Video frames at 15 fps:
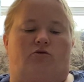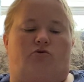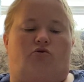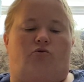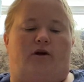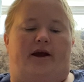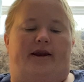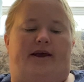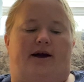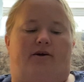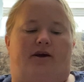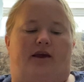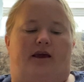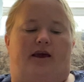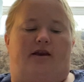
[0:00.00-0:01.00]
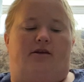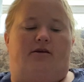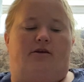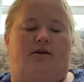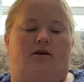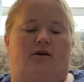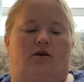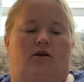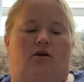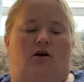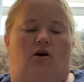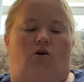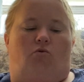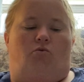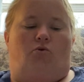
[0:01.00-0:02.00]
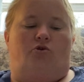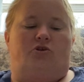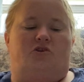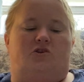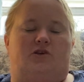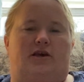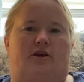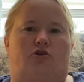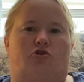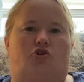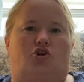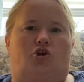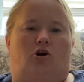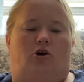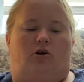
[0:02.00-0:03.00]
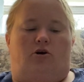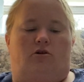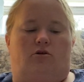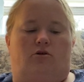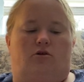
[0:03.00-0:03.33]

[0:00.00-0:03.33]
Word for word: cried out again. Aurora set her jaw.